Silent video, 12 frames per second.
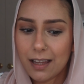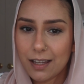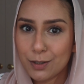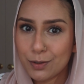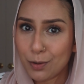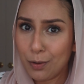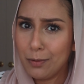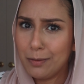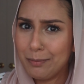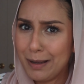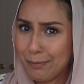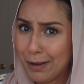stole
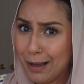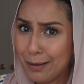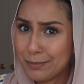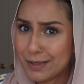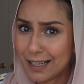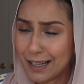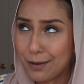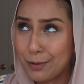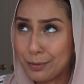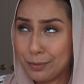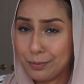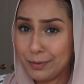my mom's like
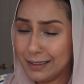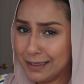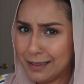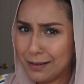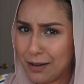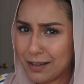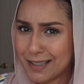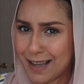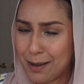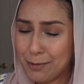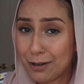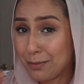a really long
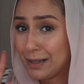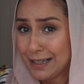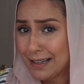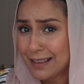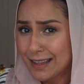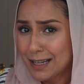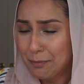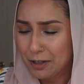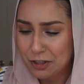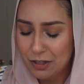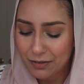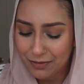time ago, but I didn't think
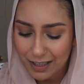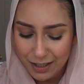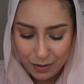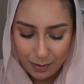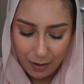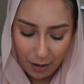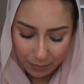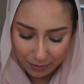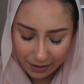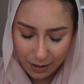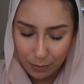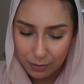much of it, so it got
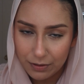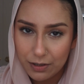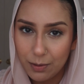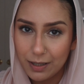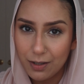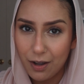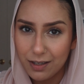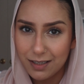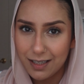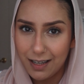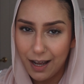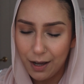really old, so I
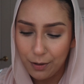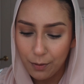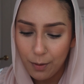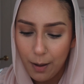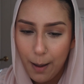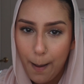tossed it out.